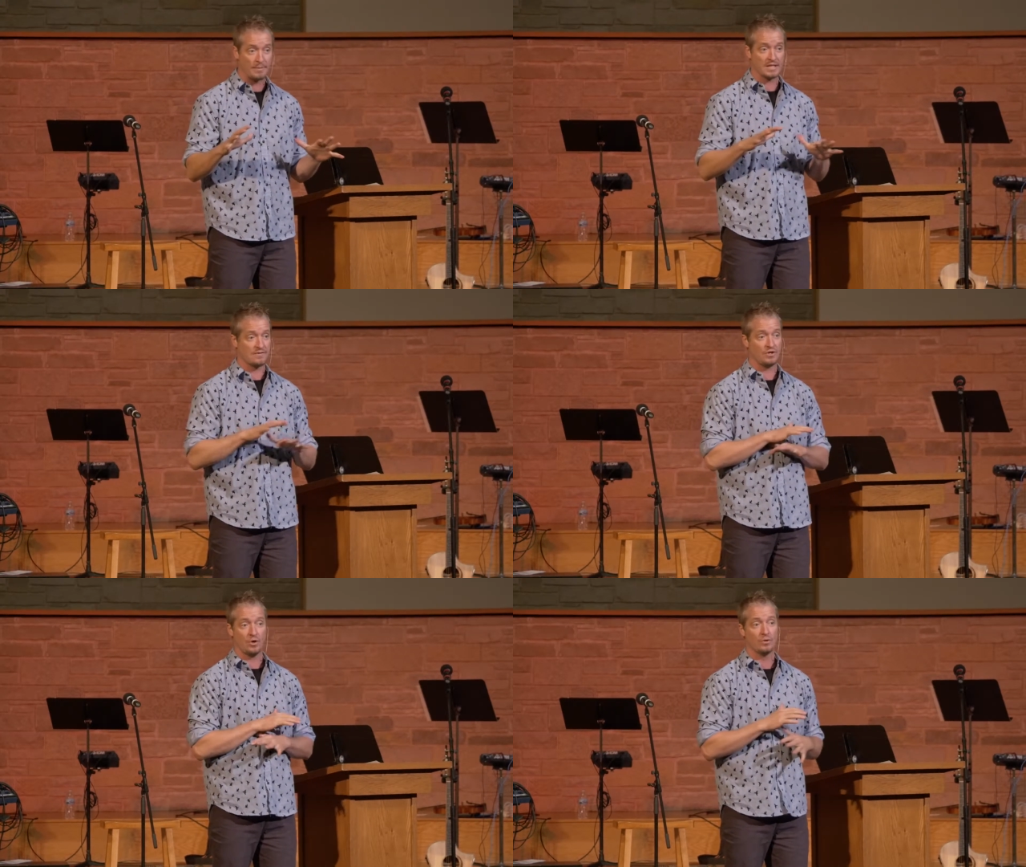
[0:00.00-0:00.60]
Because
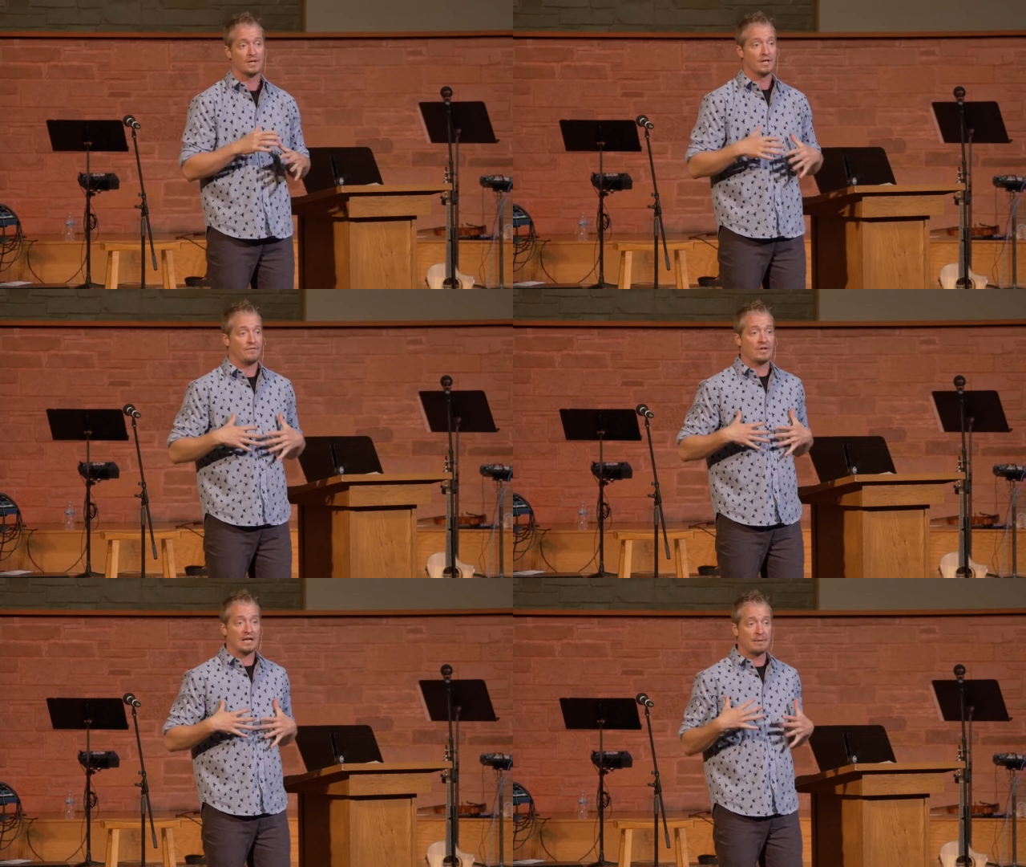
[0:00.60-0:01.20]
if you're
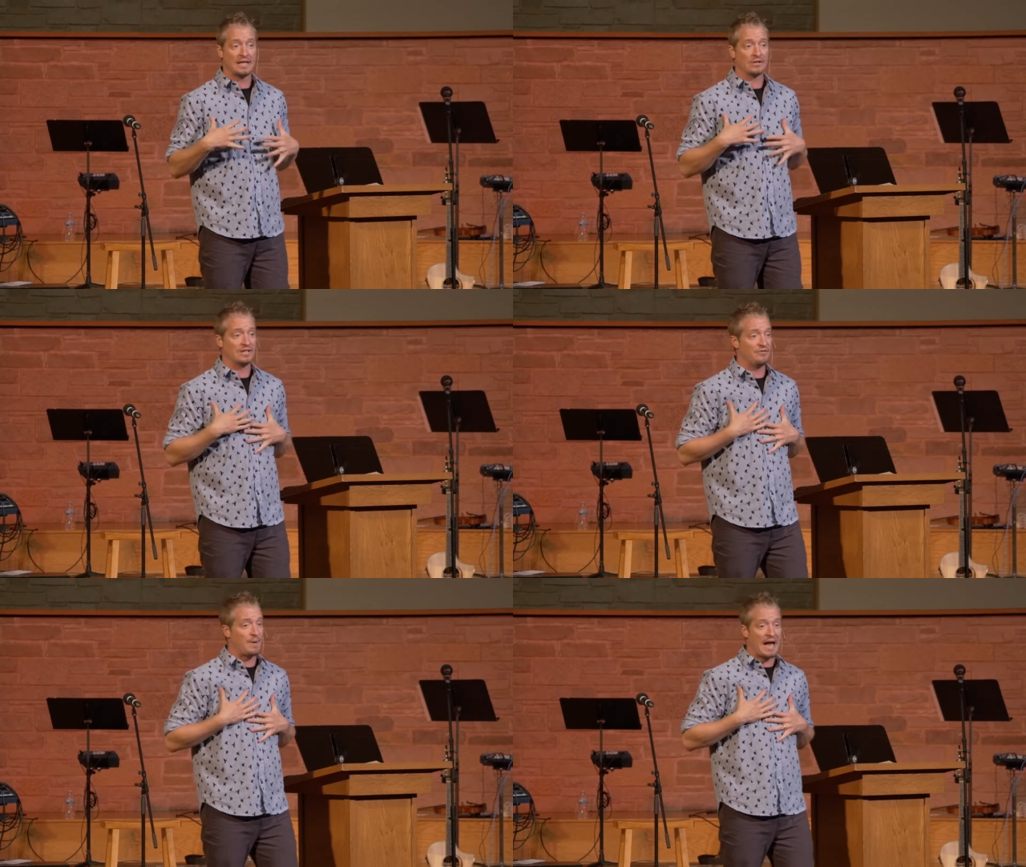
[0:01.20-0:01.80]
not allowed to
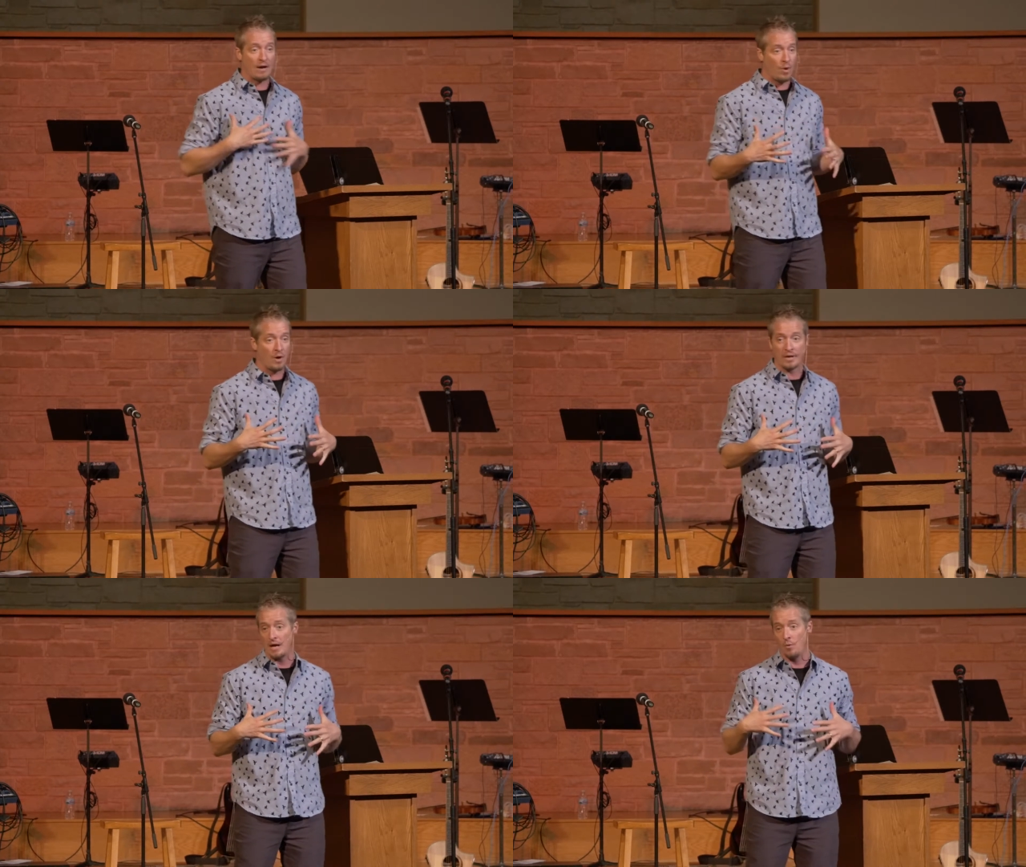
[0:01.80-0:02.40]
live by I
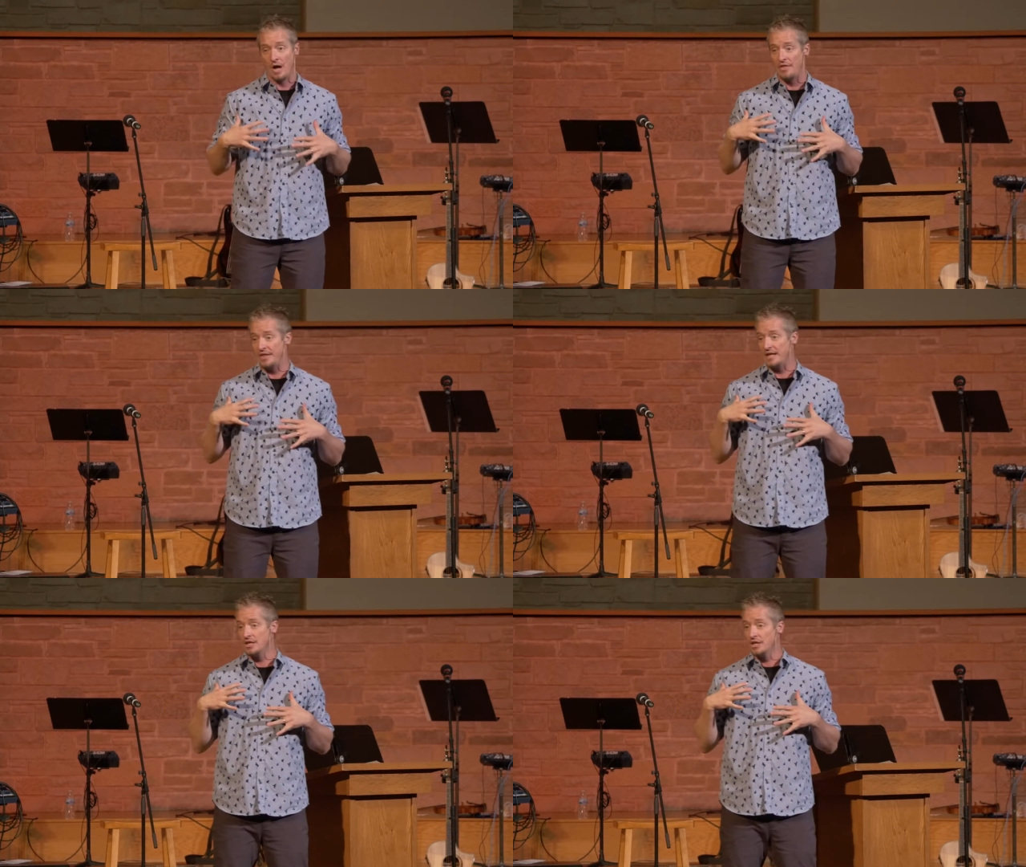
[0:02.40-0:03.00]
want what I want,
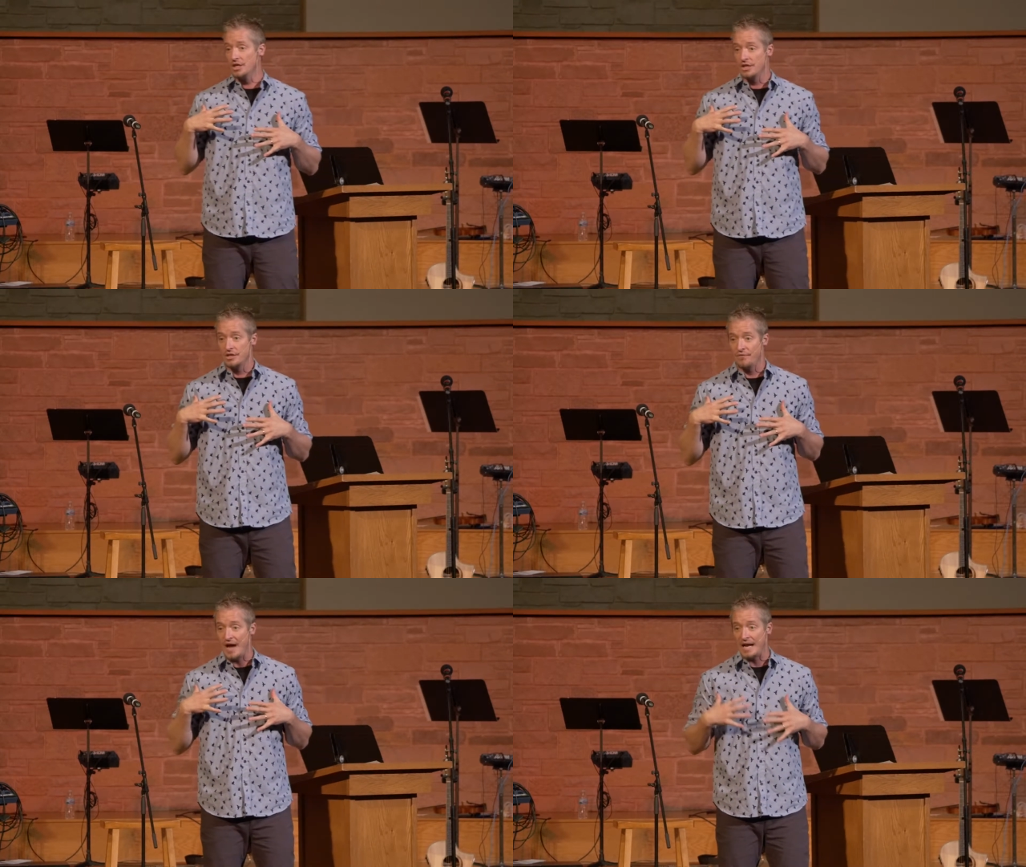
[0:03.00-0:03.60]
then
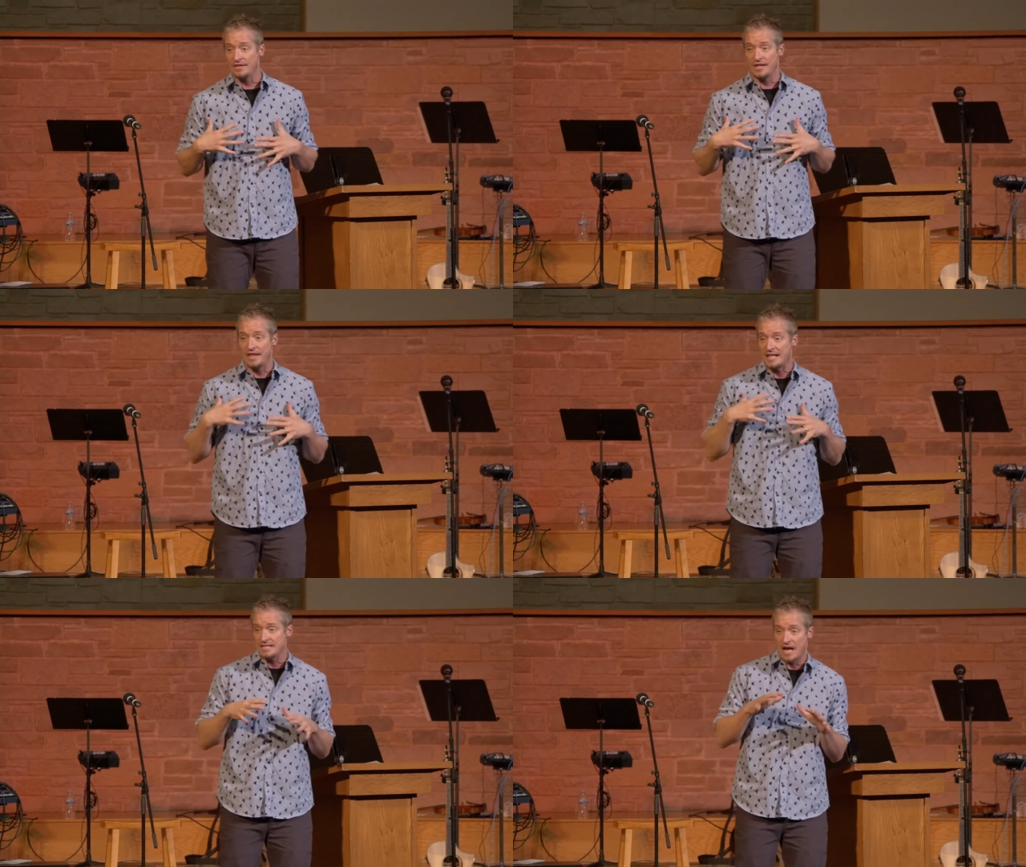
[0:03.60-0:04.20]

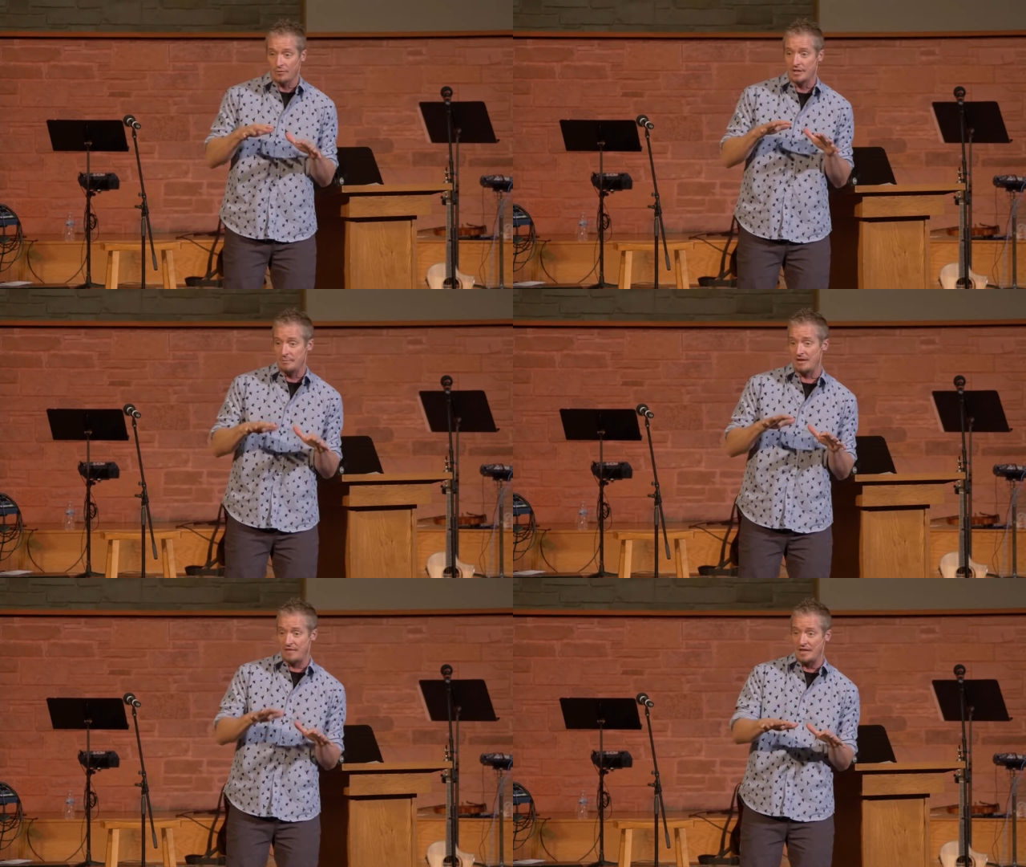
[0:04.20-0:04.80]
that's not really
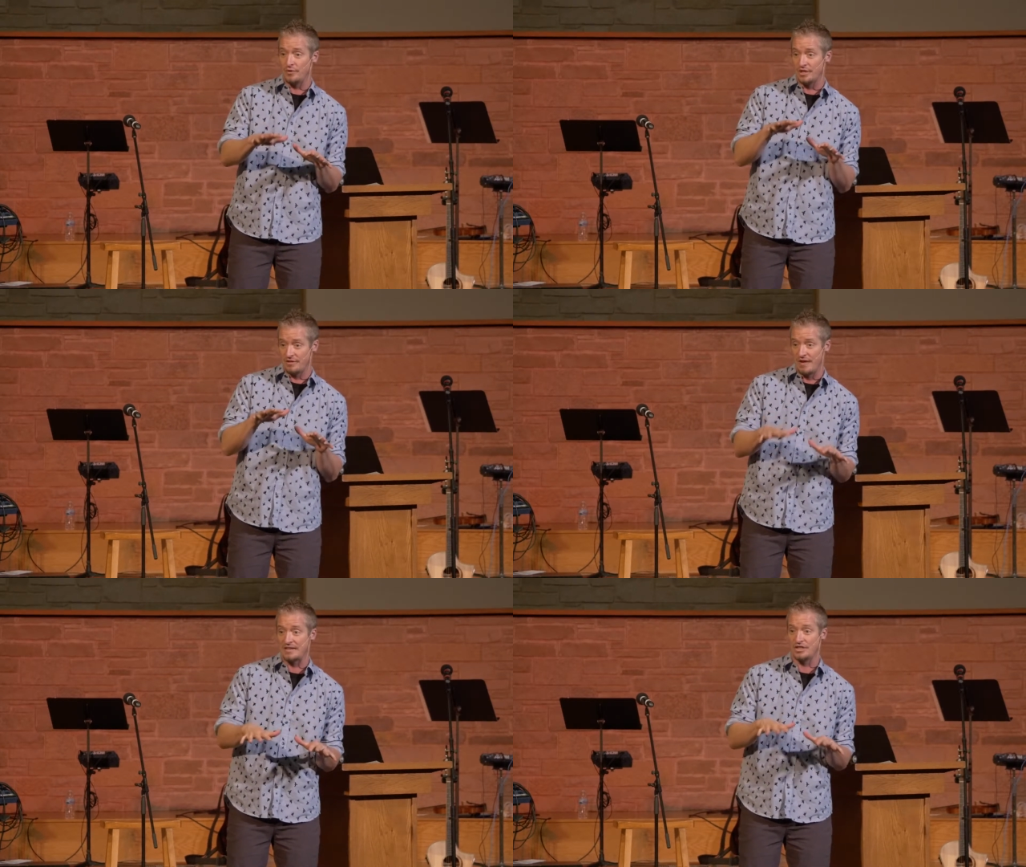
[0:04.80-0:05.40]
being faithful to the
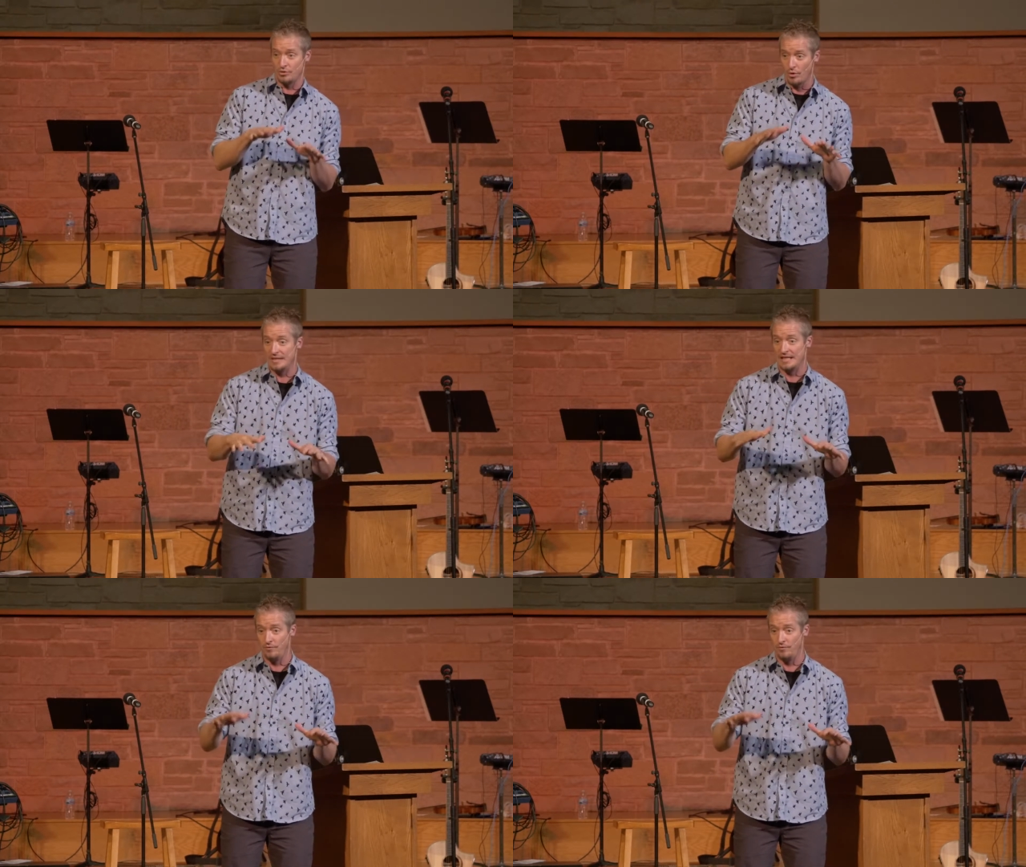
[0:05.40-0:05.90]
fact that you only live